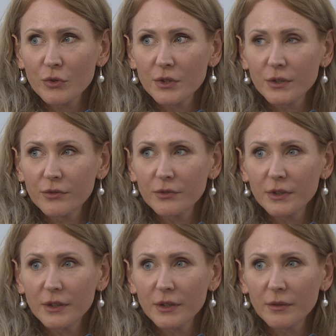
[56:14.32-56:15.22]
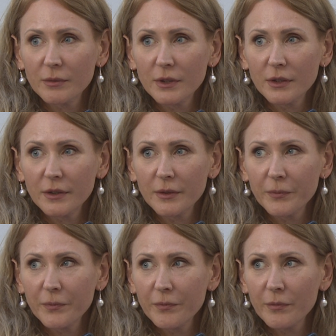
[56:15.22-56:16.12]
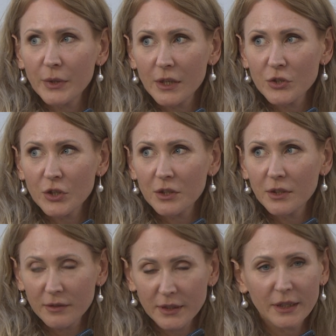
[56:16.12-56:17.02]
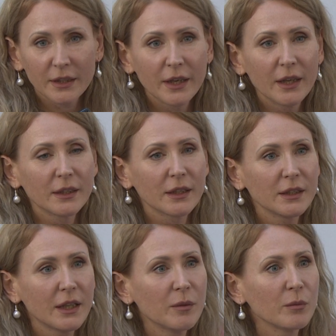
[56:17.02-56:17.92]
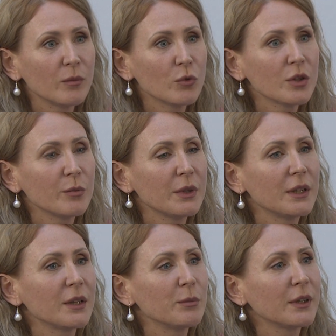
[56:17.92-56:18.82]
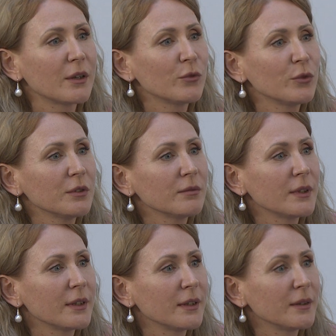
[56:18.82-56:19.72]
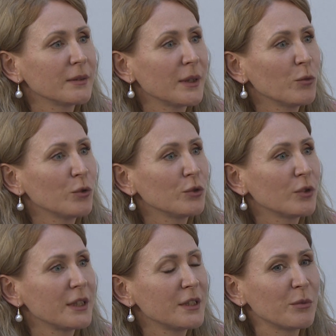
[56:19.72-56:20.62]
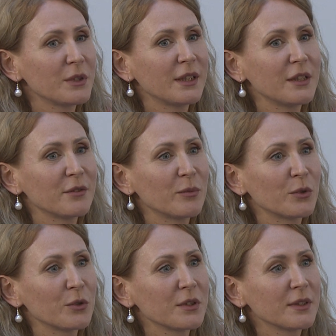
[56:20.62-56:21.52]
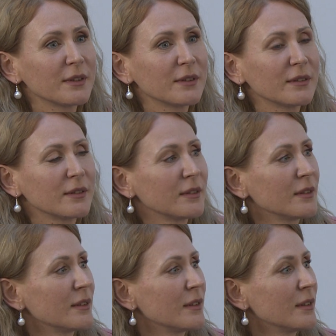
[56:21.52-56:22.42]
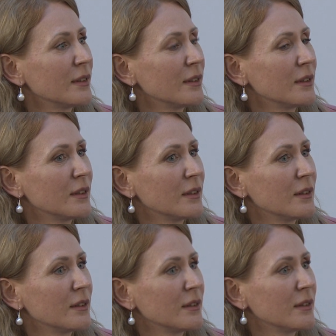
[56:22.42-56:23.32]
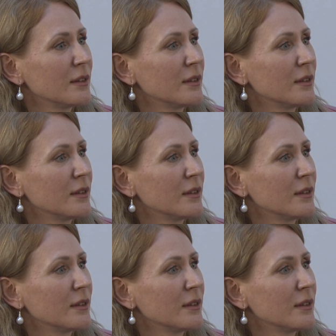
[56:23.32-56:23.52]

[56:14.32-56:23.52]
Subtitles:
Do we have any questions in the app? We do not. Can we pass the microphone to whoever wants to ask a question?